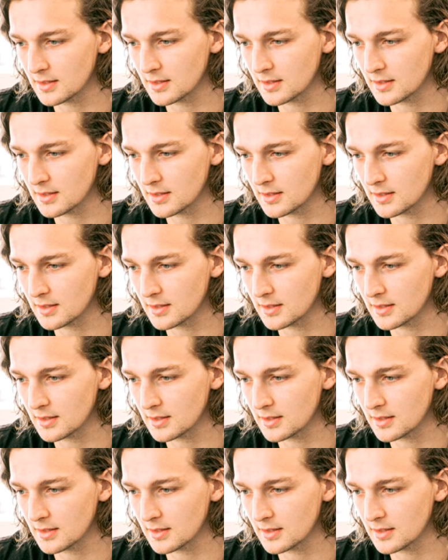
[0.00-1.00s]

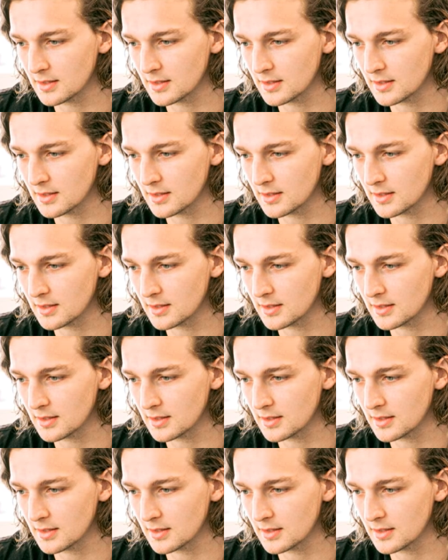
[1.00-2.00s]

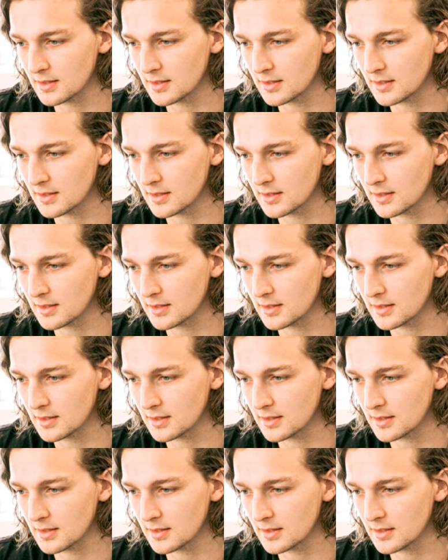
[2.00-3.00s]

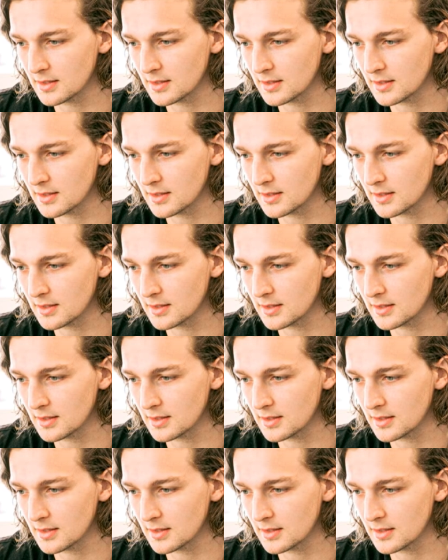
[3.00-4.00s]

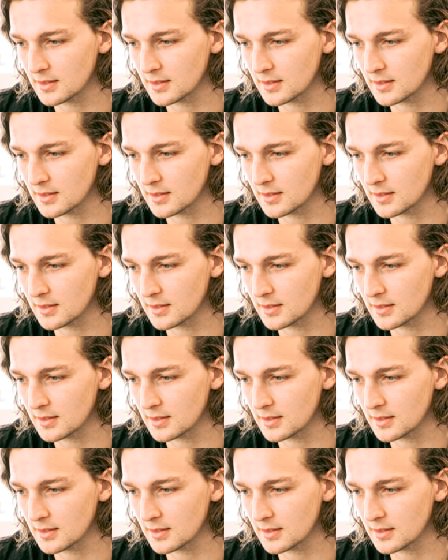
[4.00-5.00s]

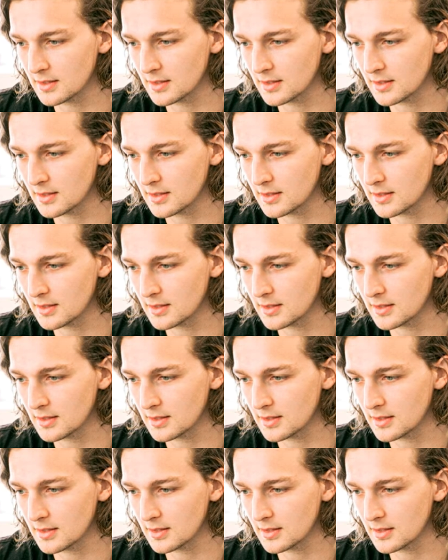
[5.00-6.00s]

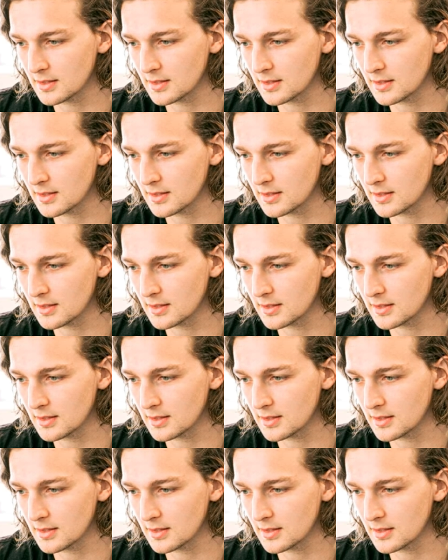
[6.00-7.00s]

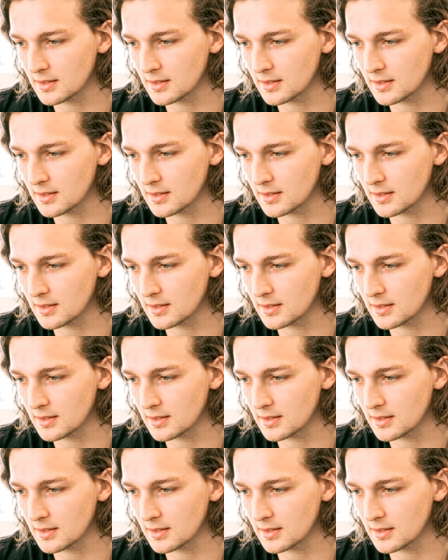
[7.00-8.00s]
This is a still picture; no speech is visible.